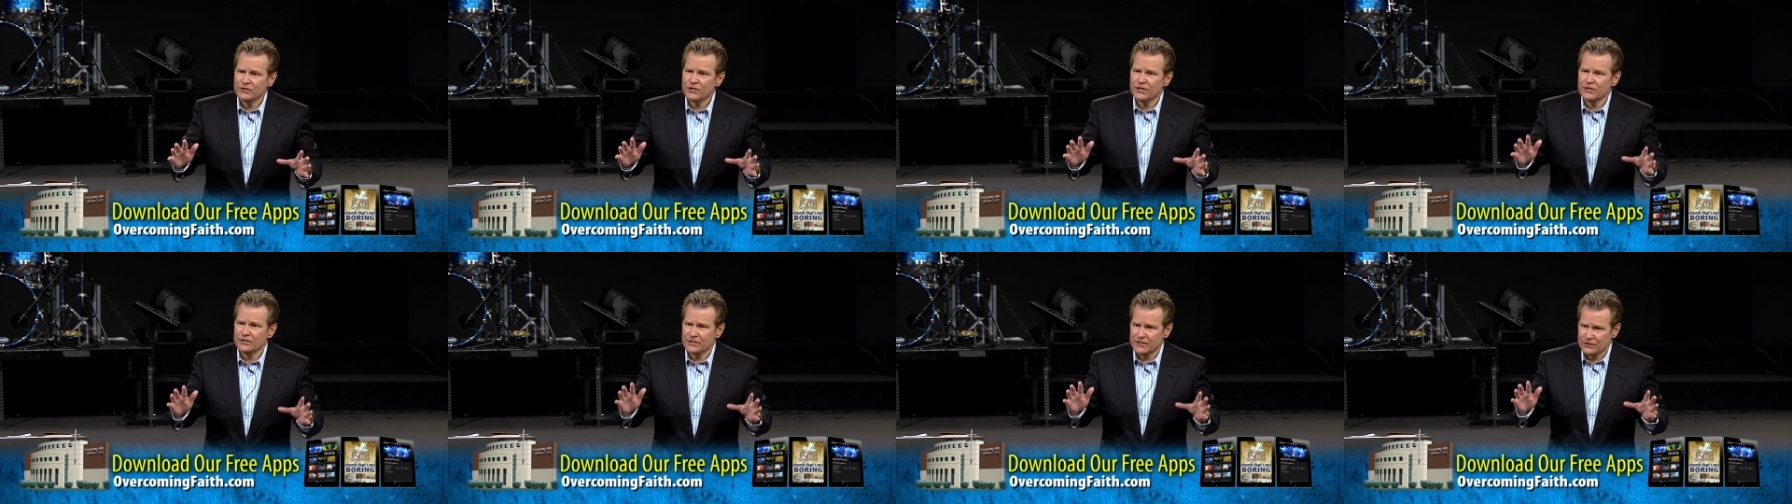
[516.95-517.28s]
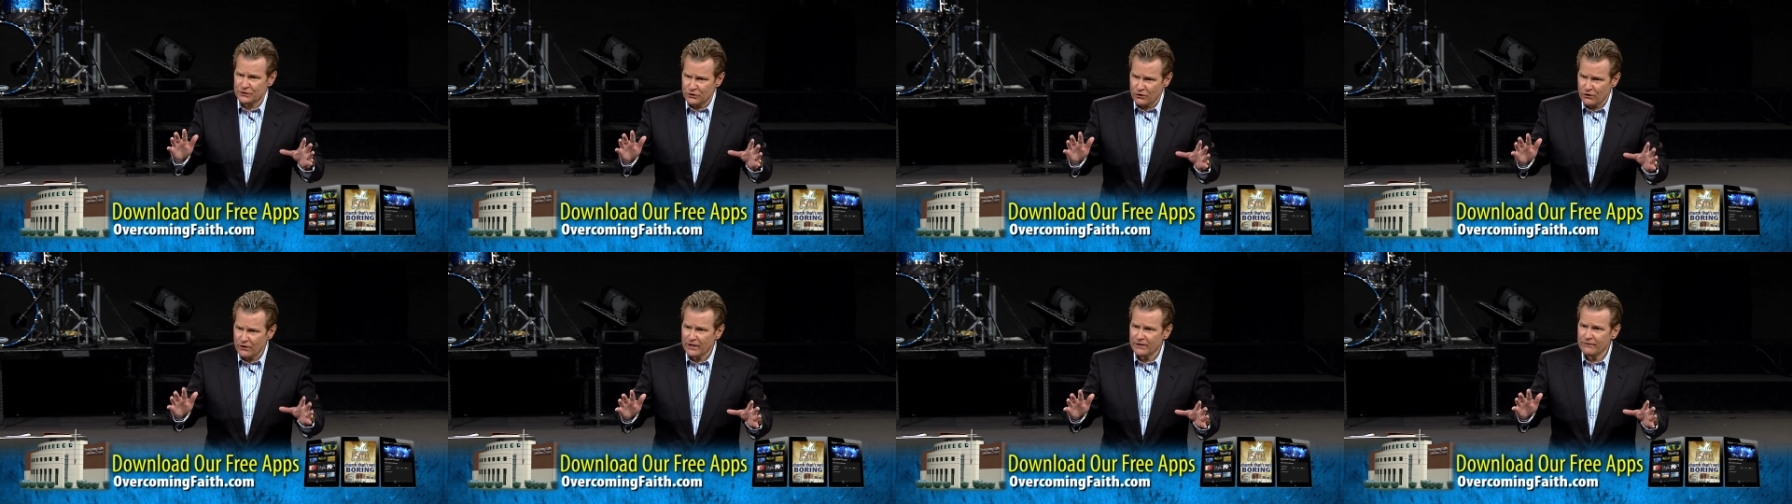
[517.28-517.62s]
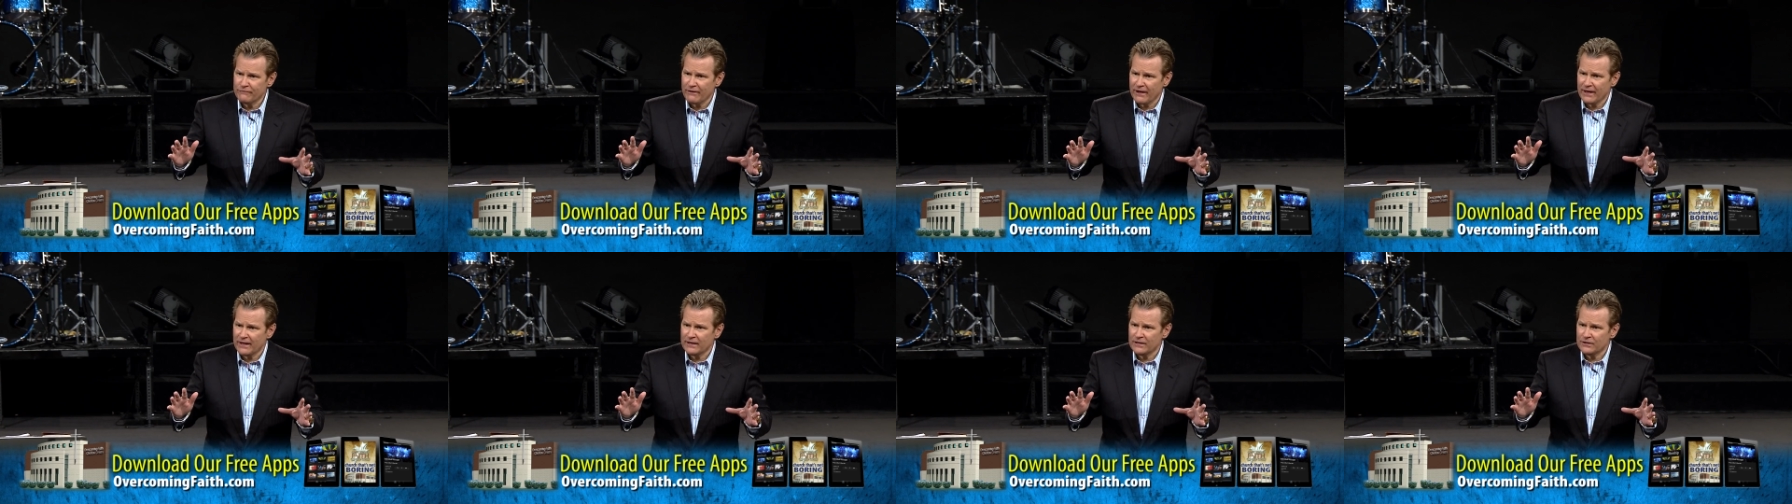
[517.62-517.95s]
because he took
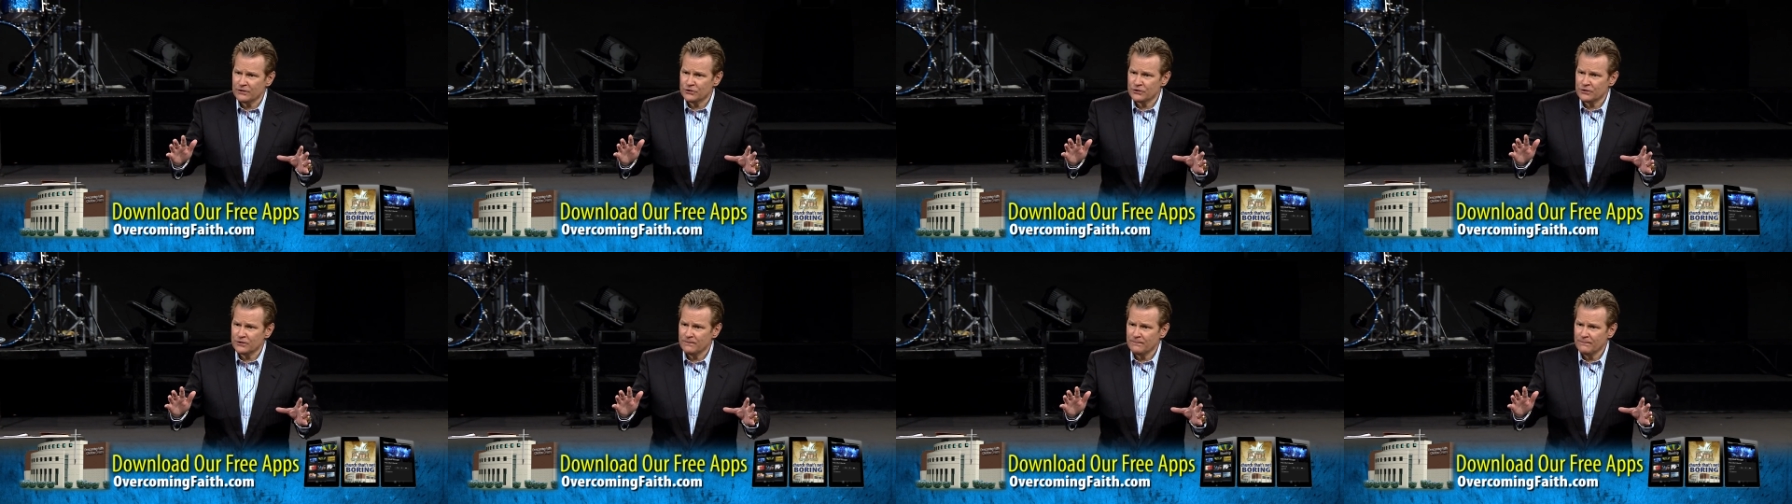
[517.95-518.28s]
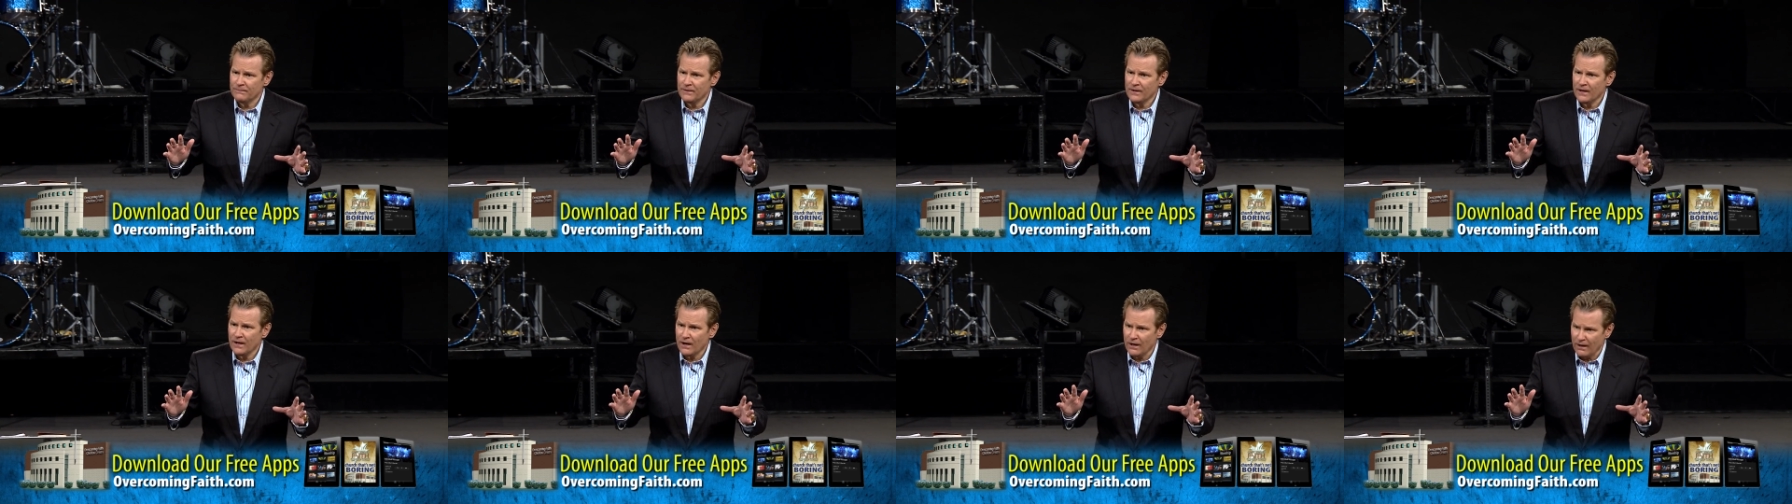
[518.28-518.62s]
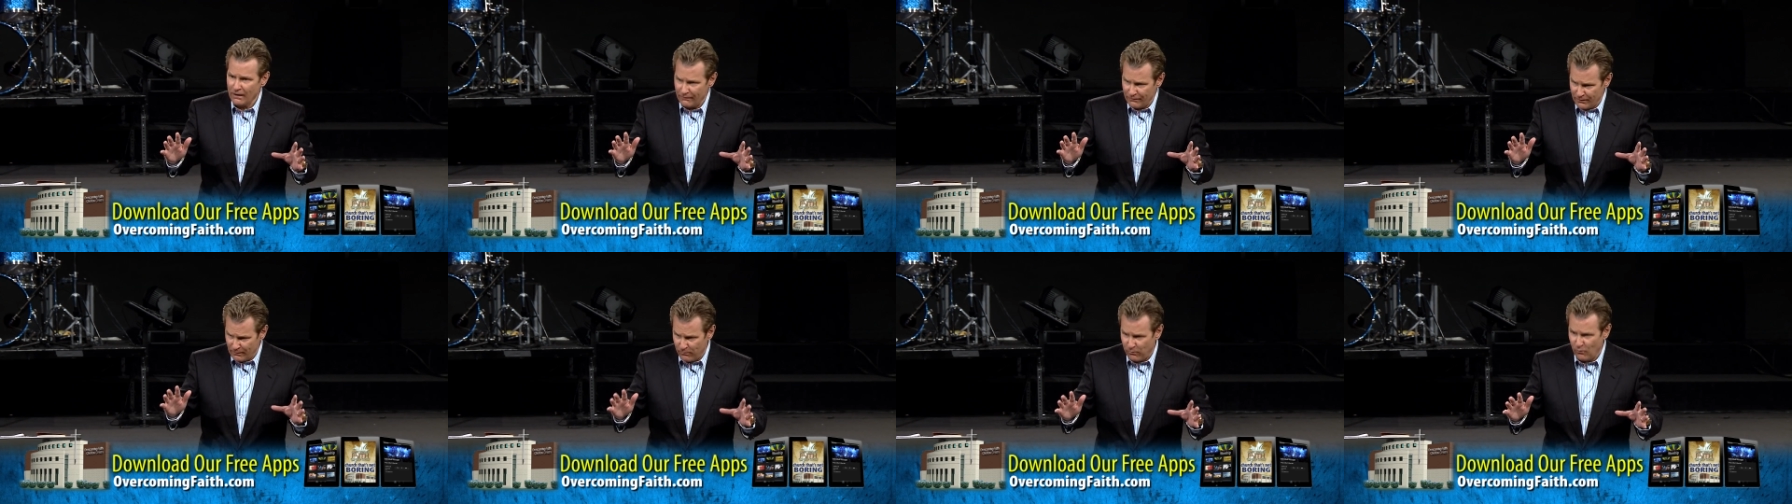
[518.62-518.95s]
advantage
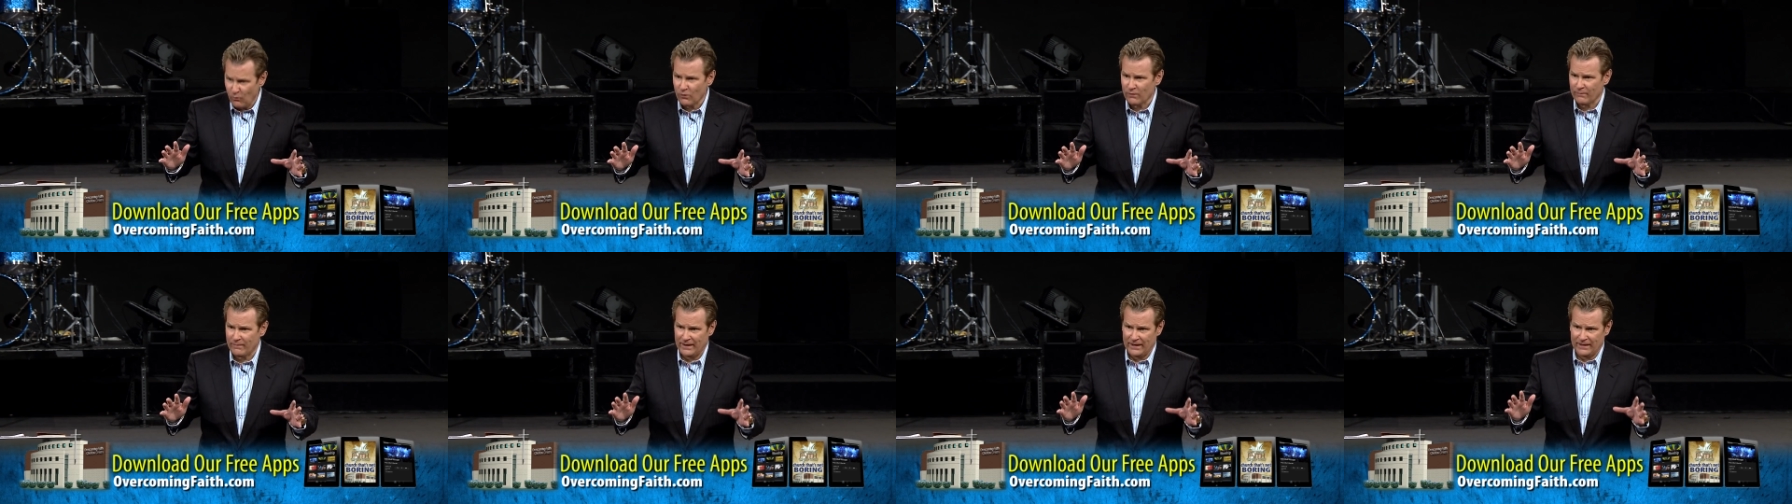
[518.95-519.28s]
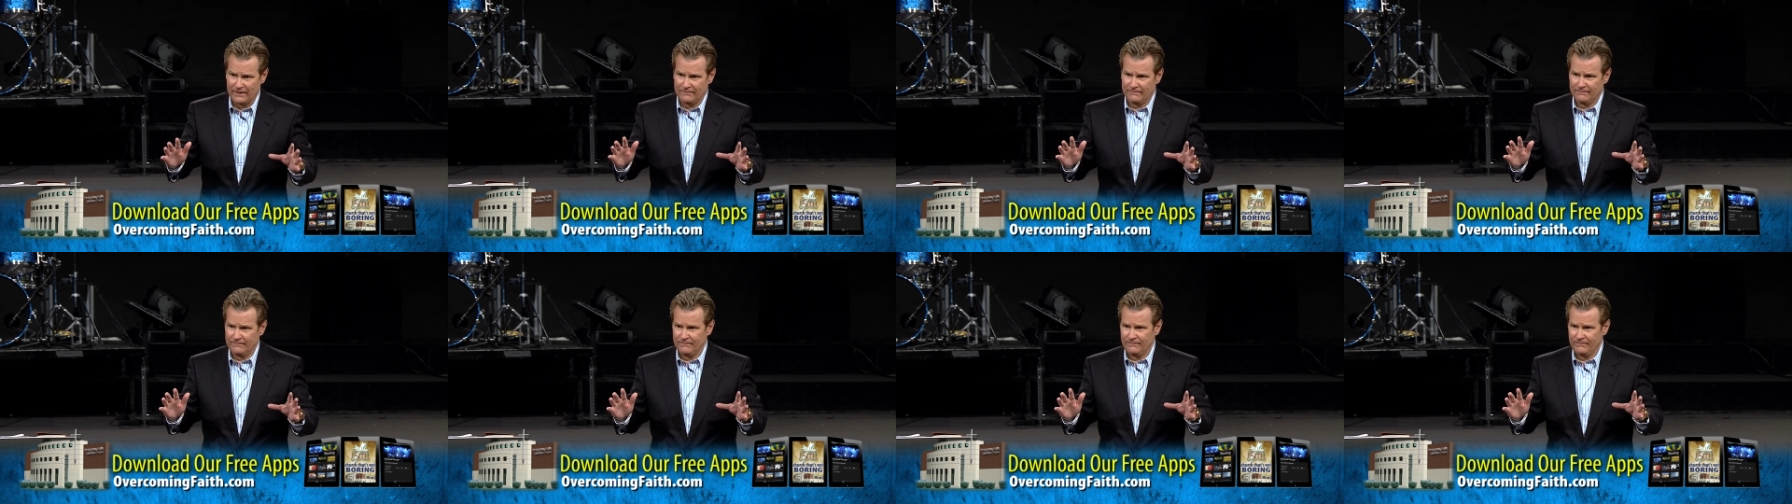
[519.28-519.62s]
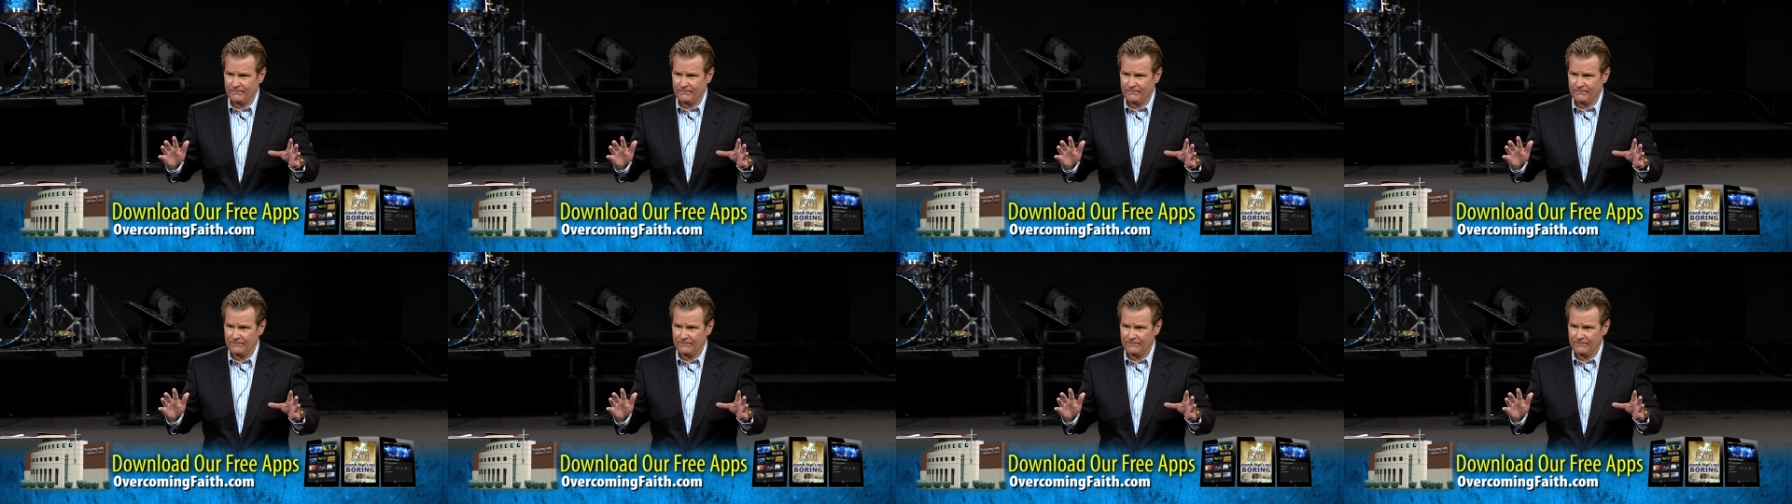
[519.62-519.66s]
of the poor man.